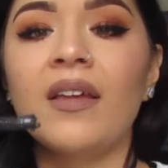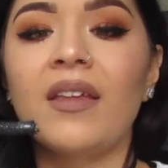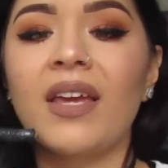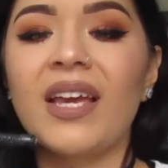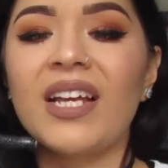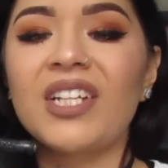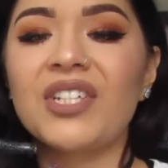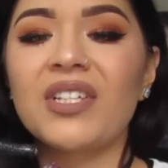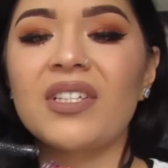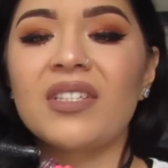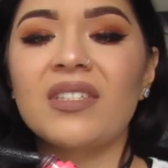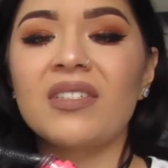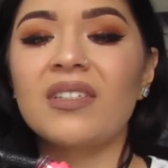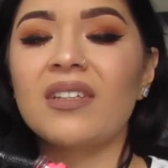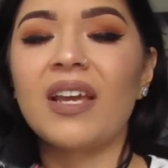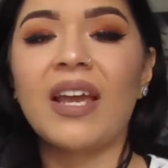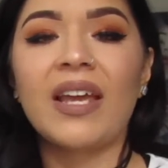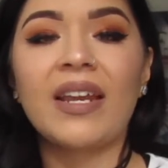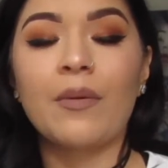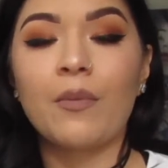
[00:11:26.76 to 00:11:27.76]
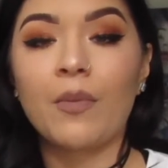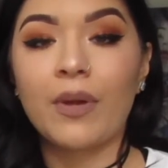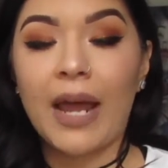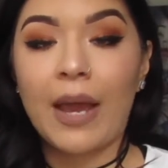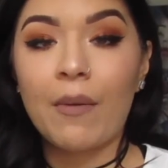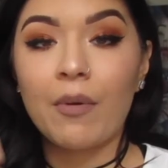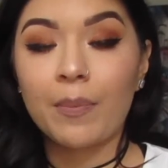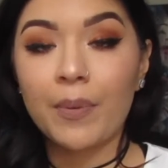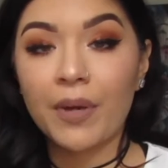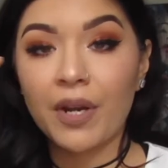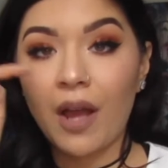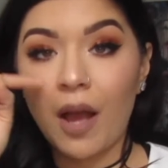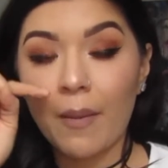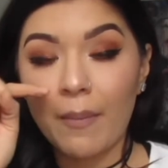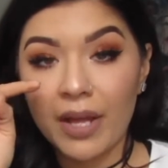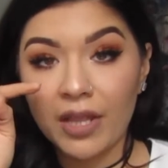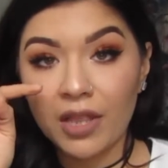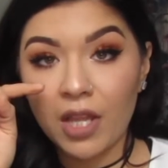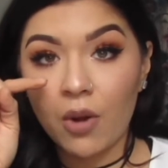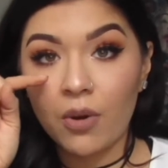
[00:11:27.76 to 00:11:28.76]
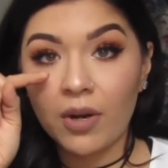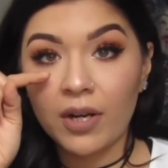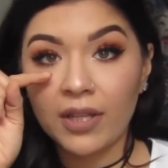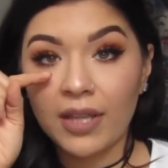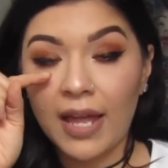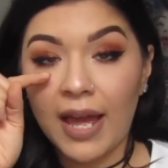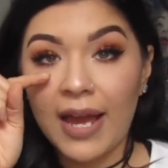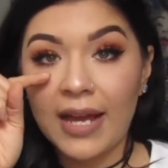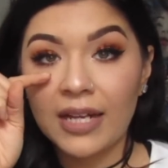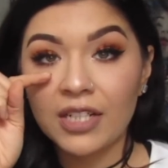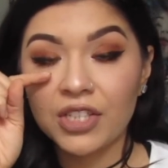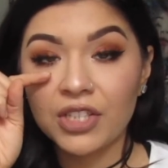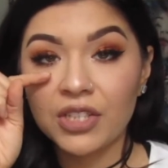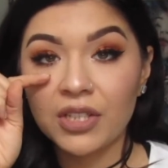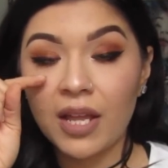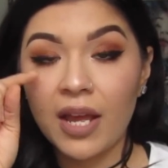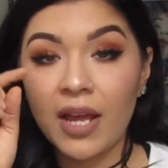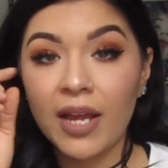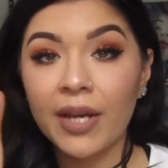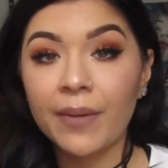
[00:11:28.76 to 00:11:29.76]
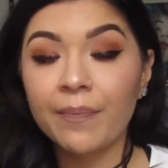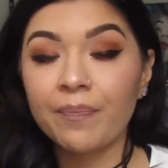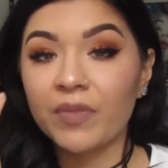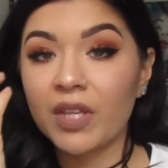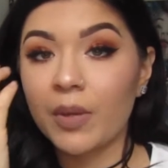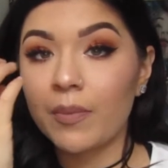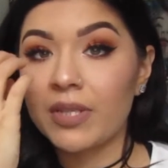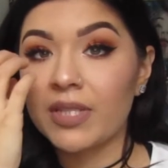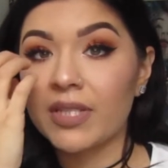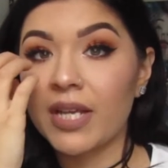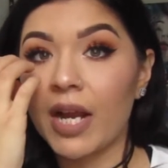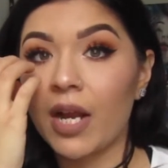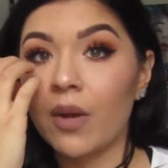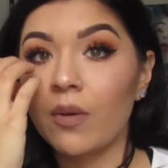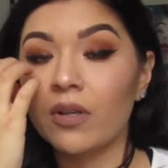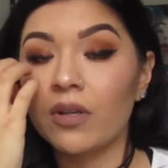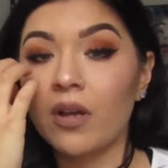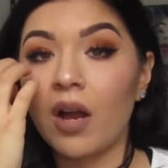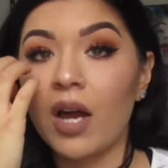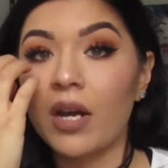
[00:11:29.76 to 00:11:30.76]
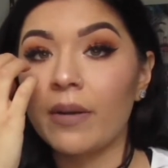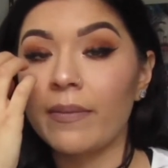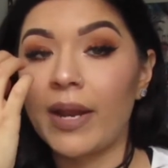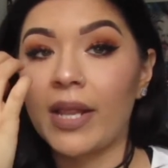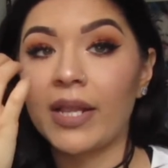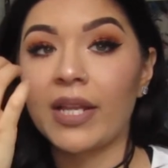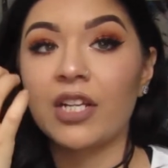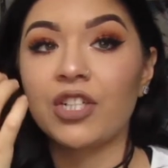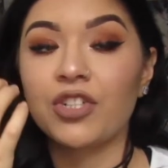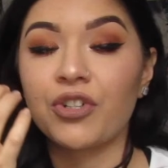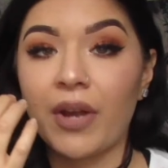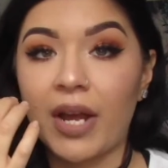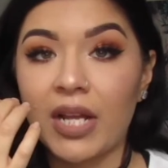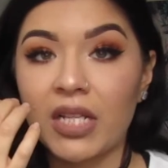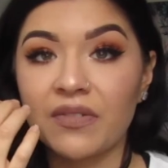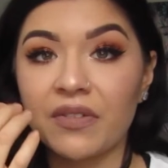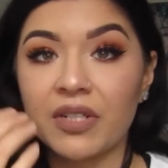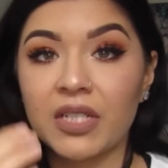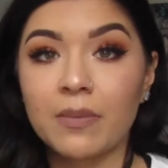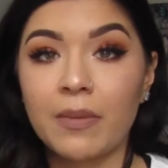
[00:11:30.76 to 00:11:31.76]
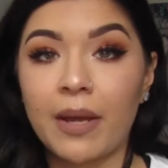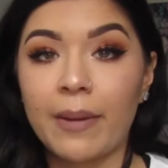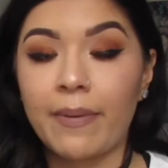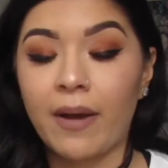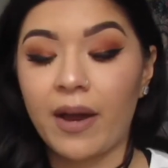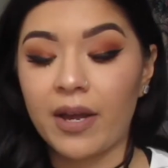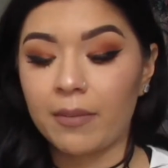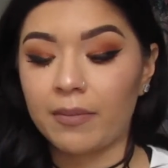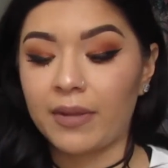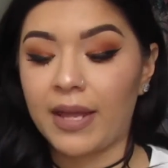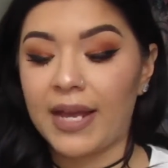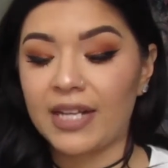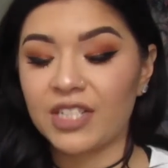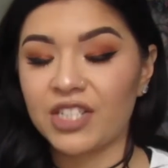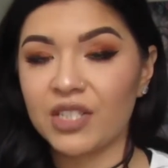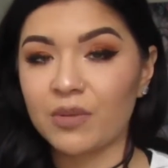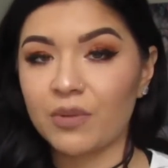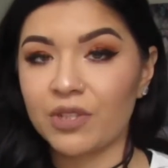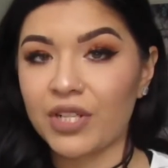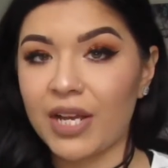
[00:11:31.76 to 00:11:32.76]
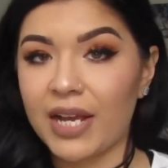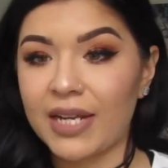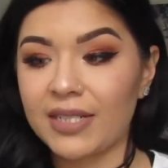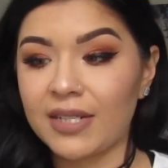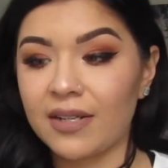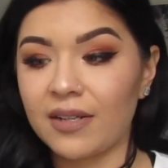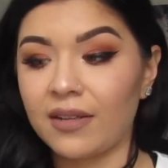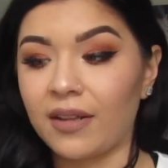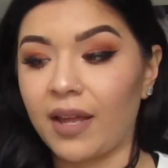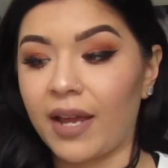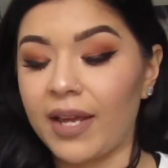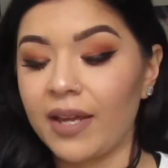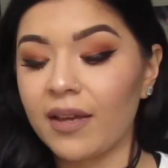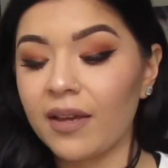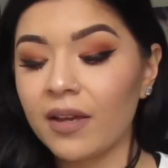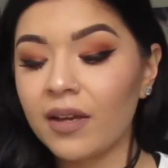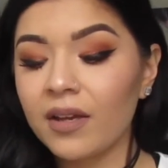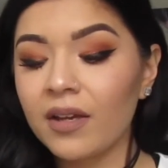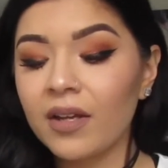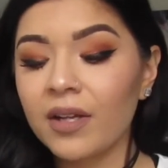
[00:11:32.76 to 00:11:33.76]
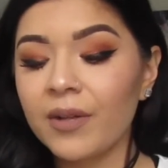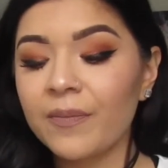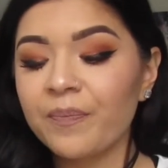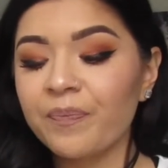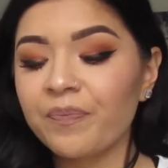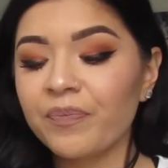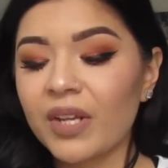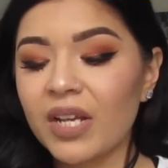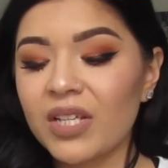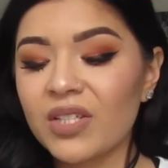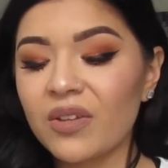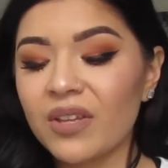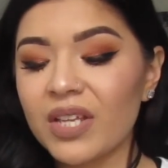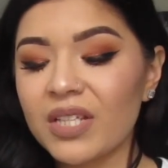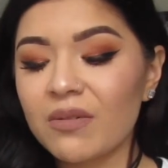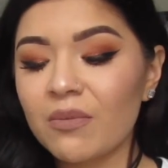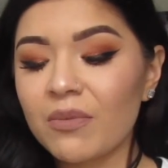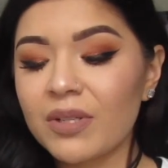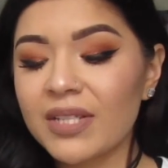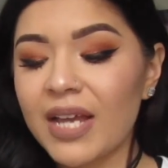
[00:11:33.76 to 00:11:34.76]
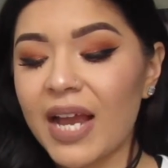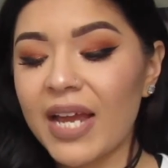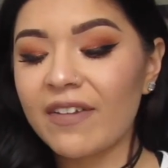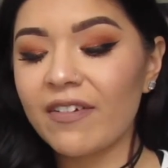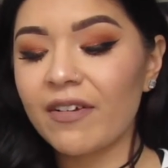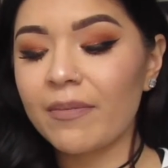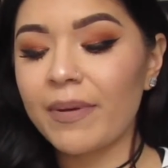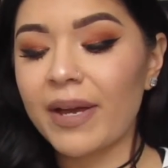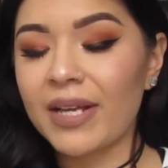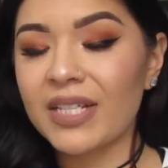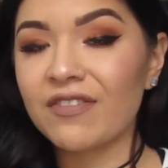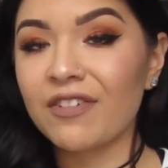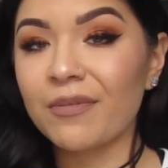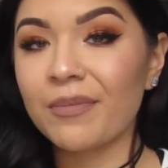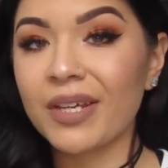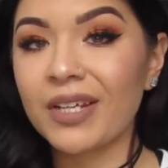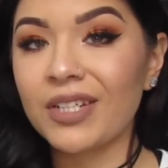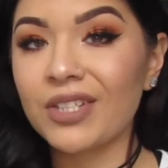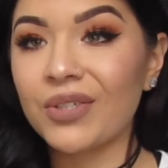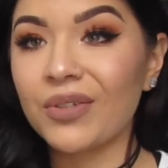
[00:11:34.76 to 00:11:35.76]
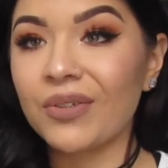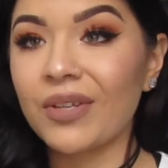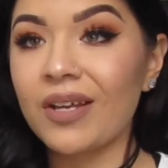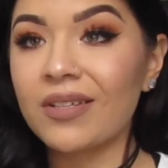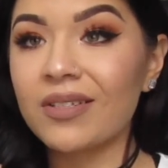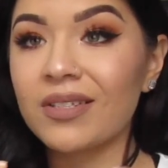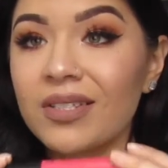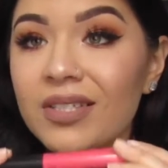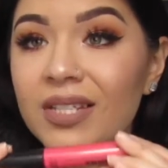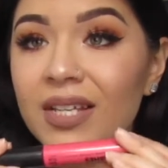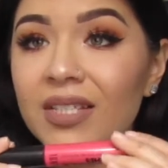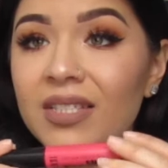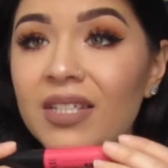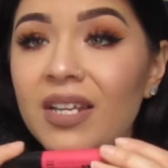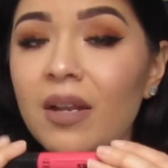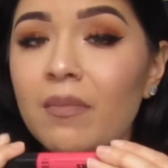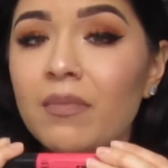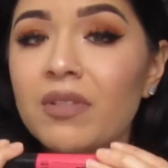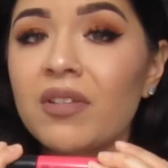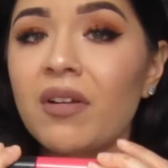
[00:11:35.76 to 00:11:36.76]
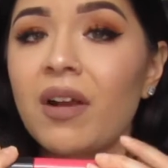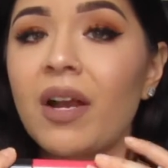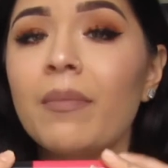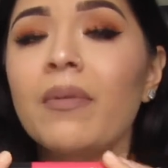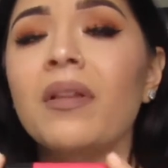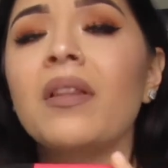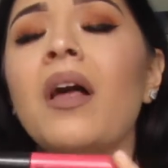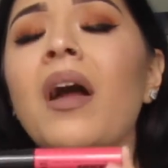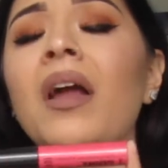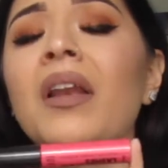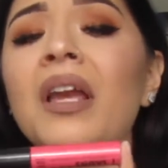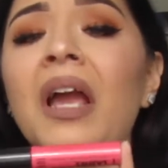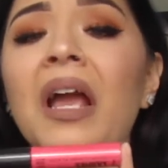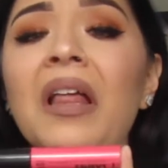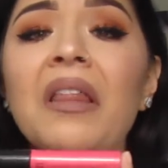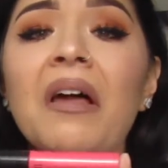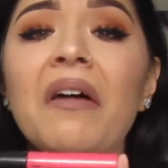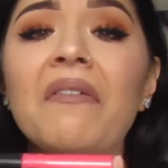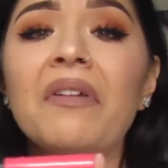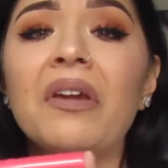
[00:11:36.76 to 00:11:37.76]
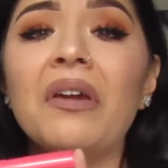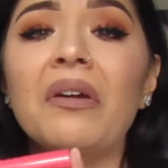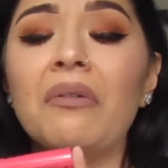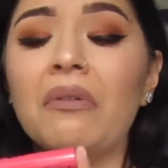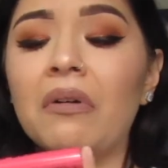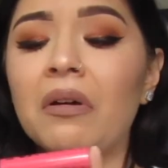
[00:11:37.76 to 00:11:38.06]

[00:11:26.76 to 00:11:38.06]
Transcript: And then when I would put it on my lower lash line, the mascara would automatically transfer to my bottom lashes, which I didn't like. So this one was kind of a bust for me in 2016. I'm sorry, Milani, I love you.